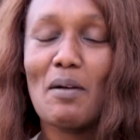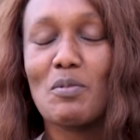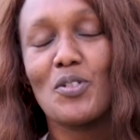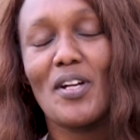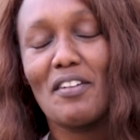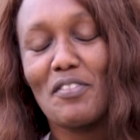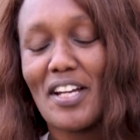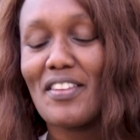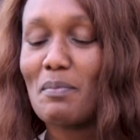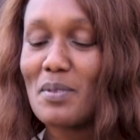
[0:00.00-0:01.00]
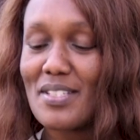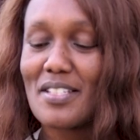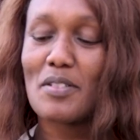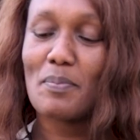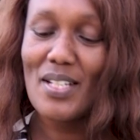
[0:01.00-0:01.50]
I'm sure every other
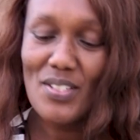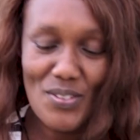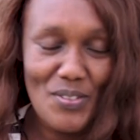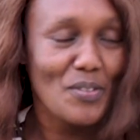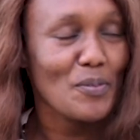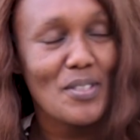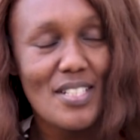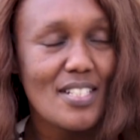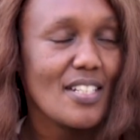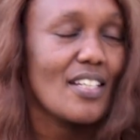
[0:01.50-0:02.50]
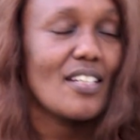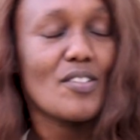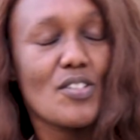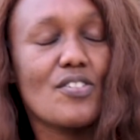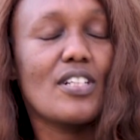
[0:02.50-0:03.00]
business person would say
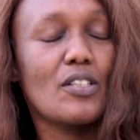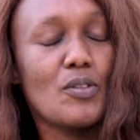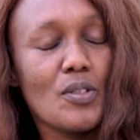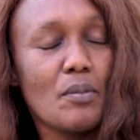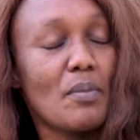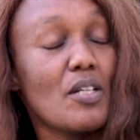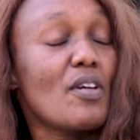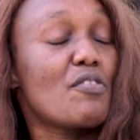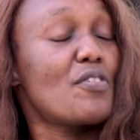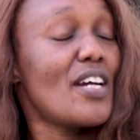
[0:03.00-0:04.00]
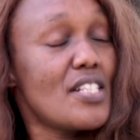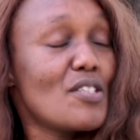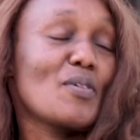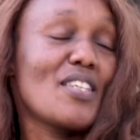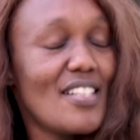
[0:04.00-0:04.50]
not really good, but we are
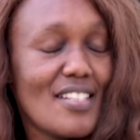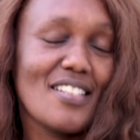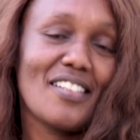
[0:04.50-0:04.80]
fighting with it.